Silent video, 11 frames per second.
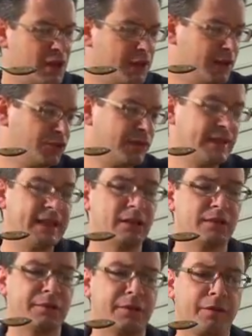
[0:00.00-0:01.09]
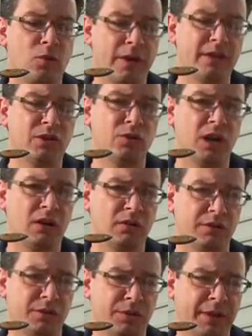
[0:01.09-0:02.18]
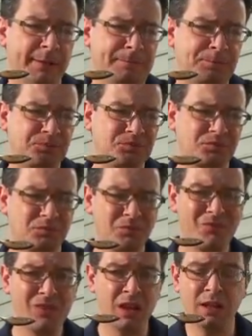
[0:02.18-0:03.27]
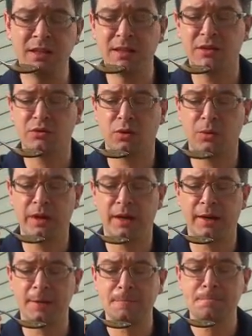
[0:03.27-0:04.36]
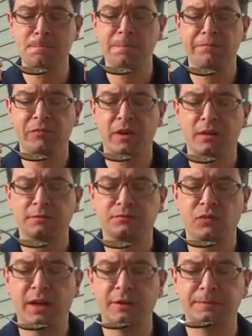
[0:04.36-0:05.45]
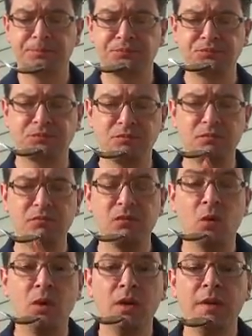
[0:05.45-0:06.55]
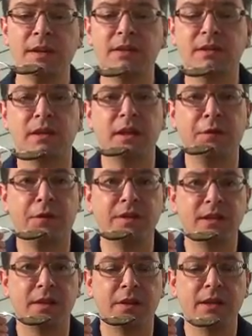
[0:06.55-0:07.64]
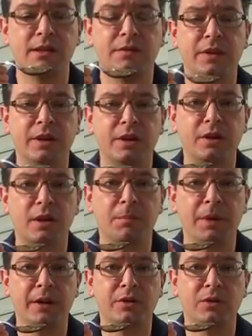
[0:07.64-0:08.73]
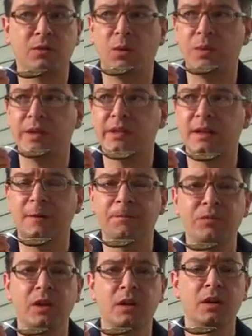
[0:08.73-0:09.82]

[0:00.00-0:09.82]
Now this retails for $42, okay? At least at the store we got it. Now, one of the things, the difference in this vinegar compared to what we sell,